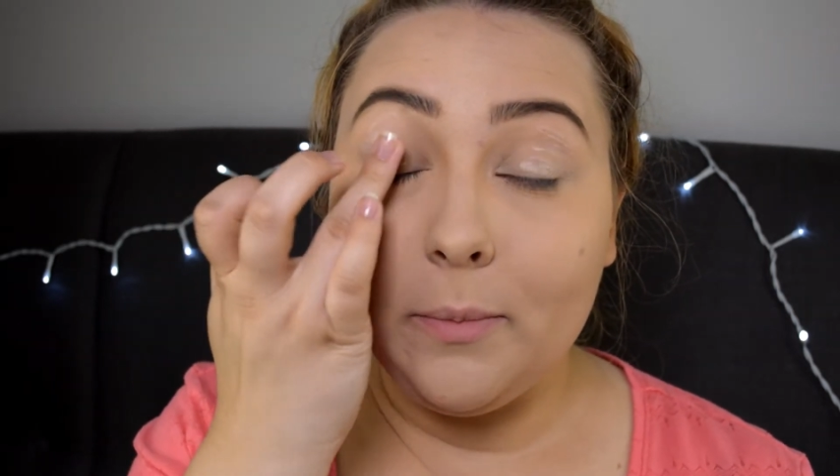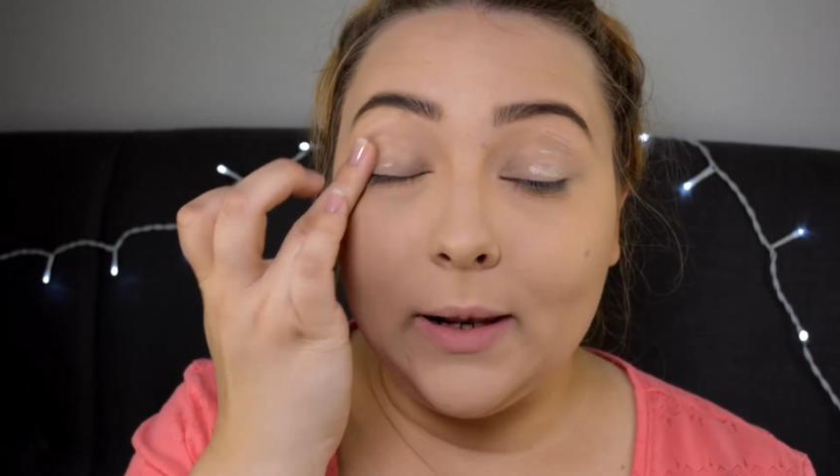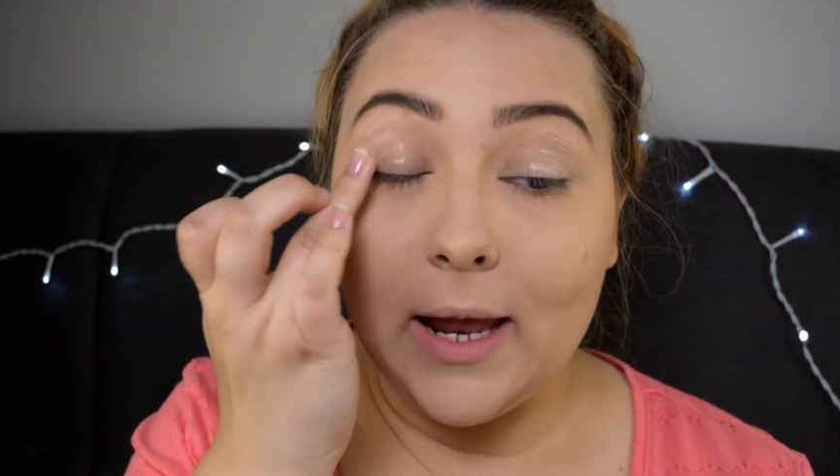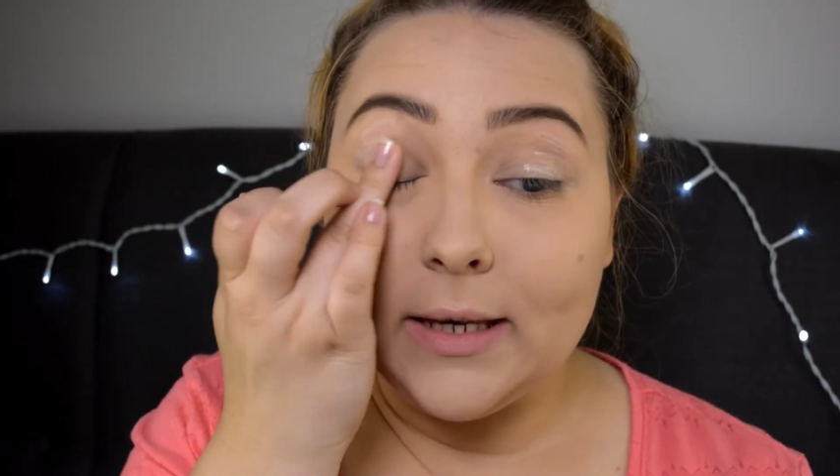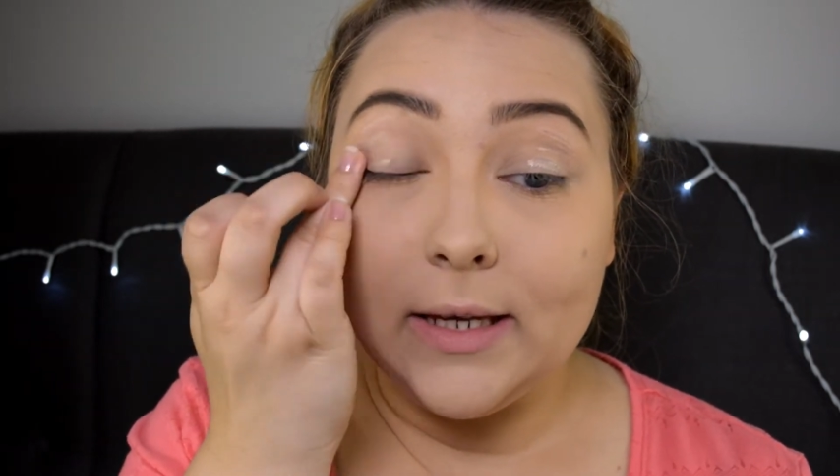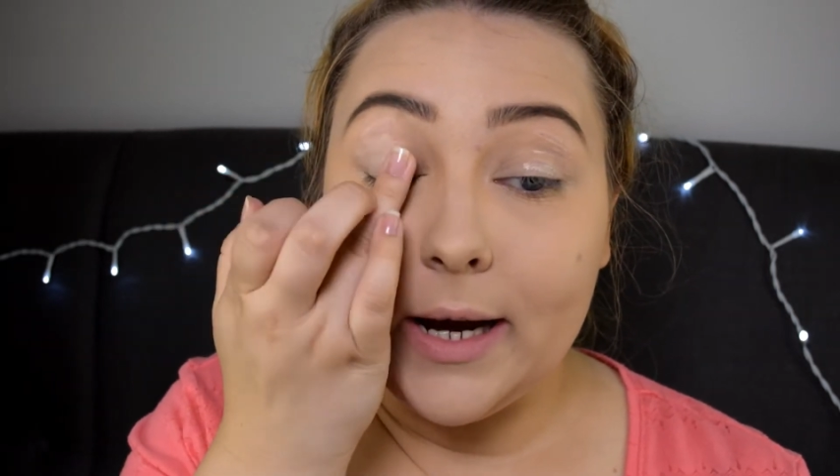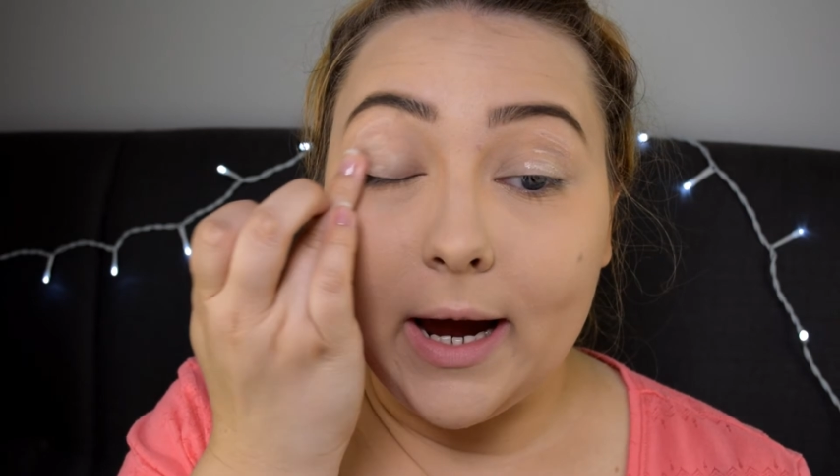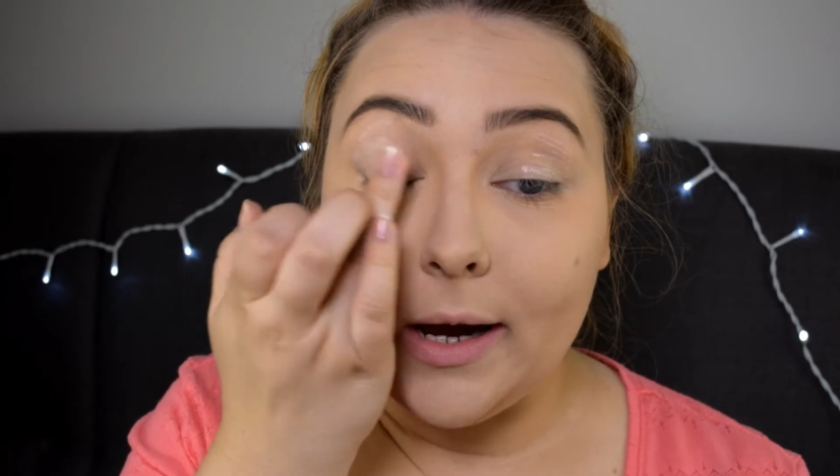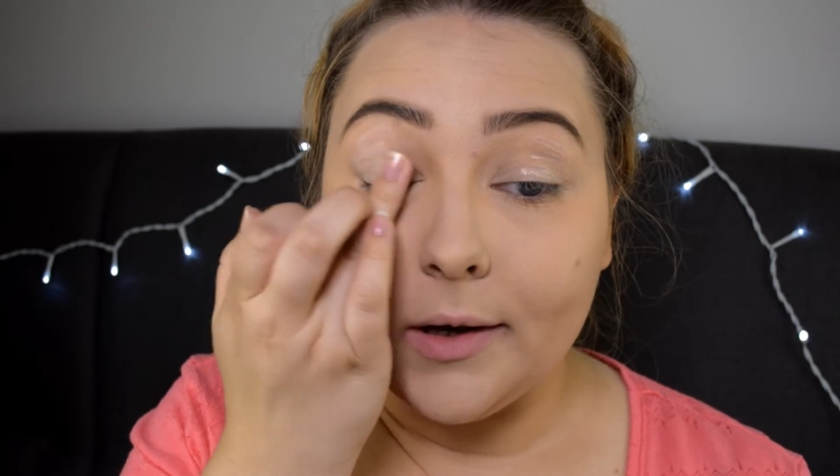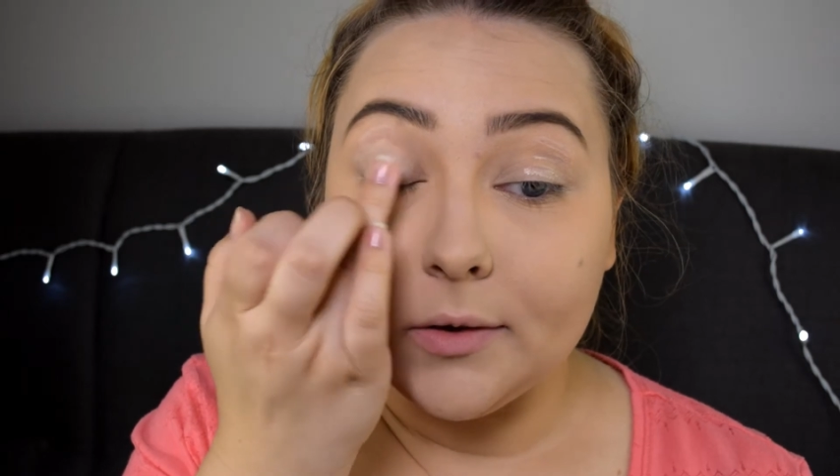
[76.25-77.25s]
blend it
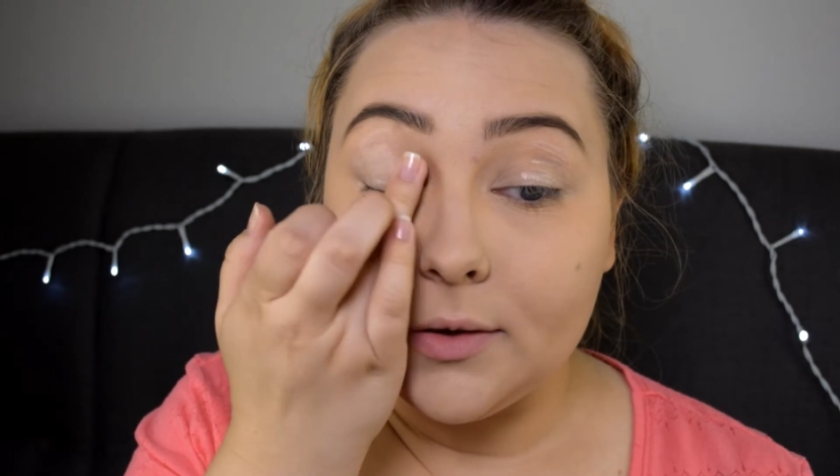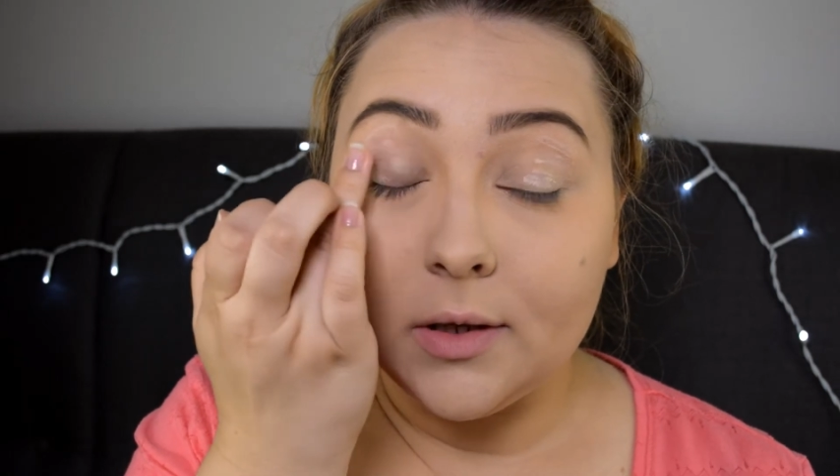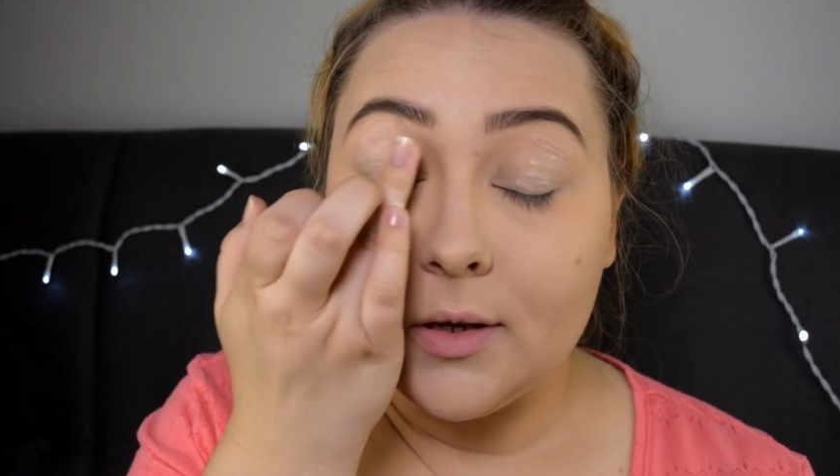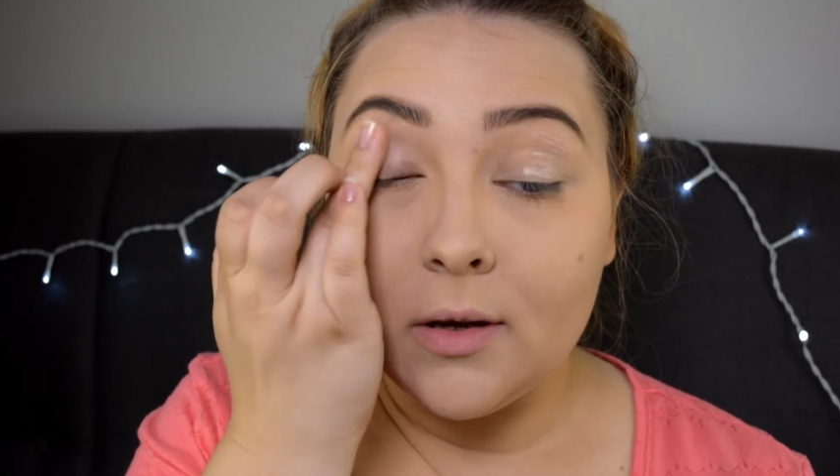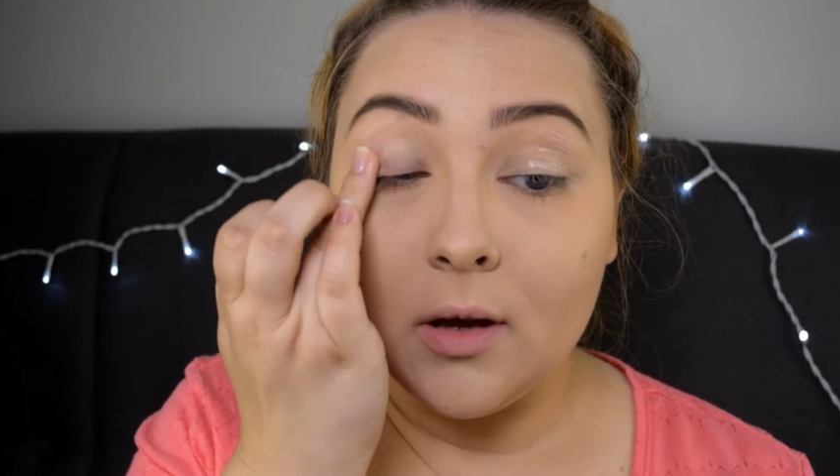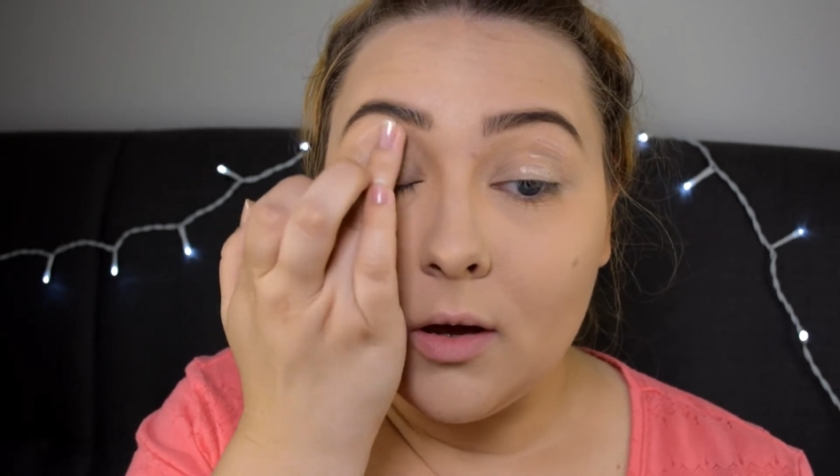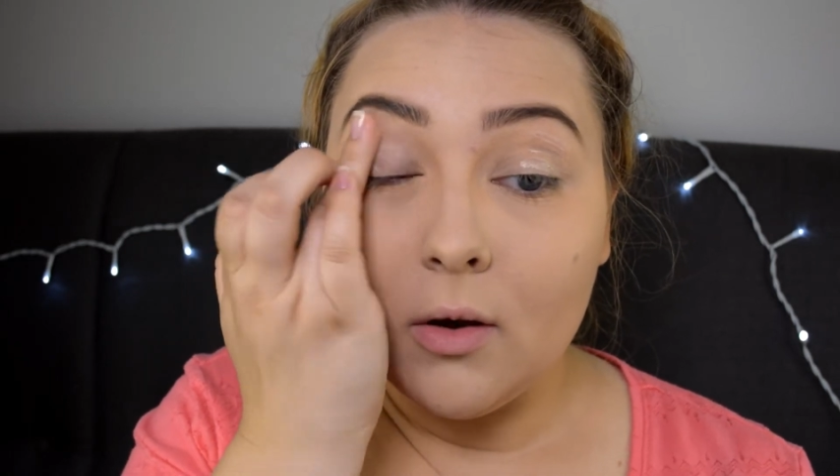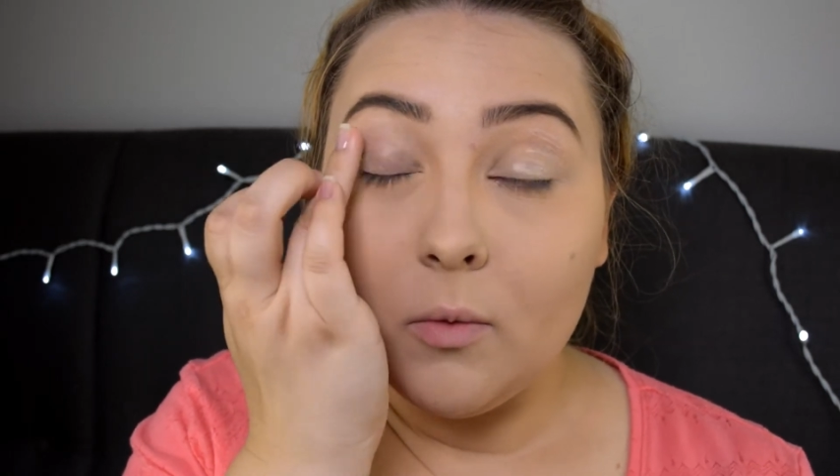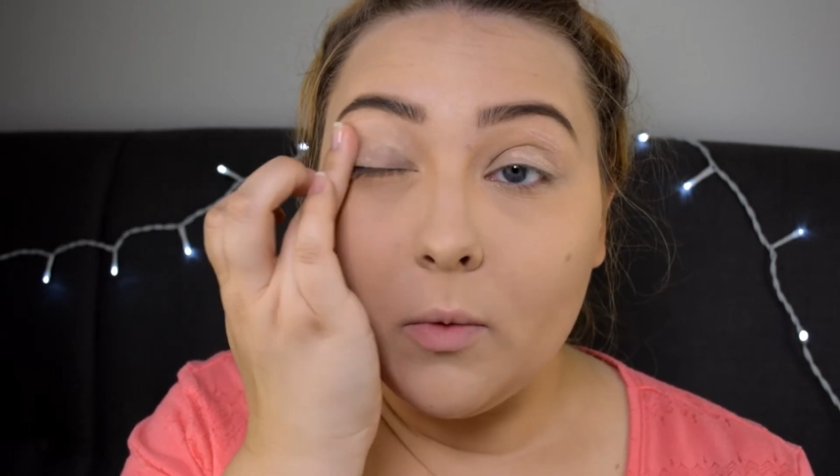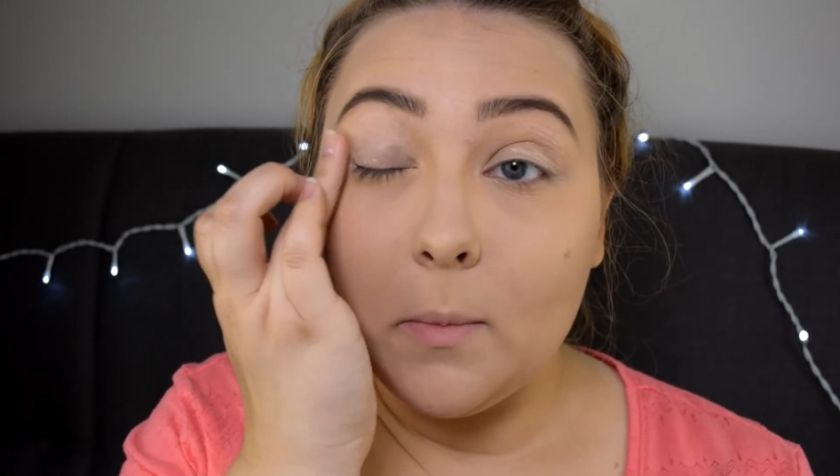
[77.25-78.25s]
out
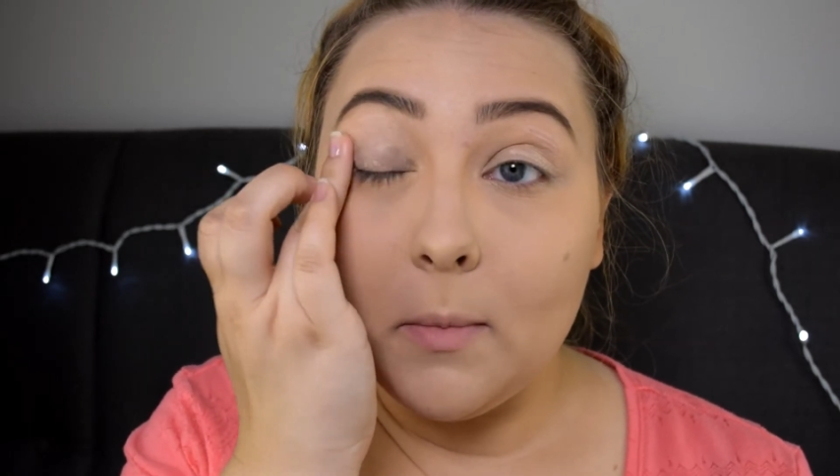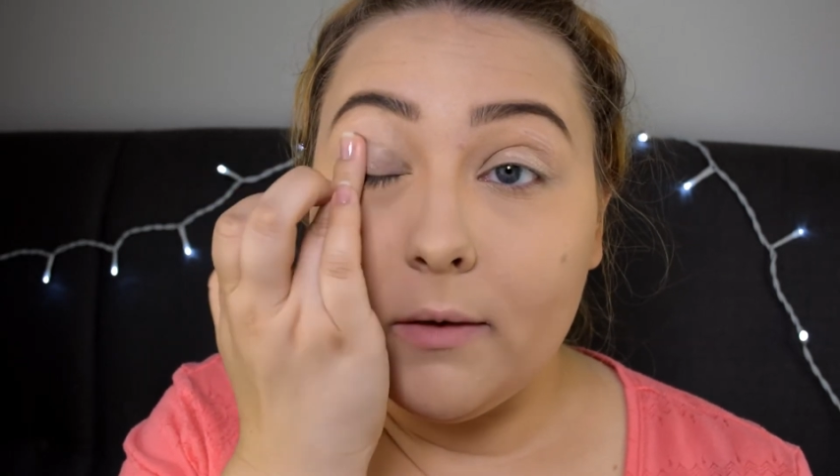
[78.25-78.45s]
with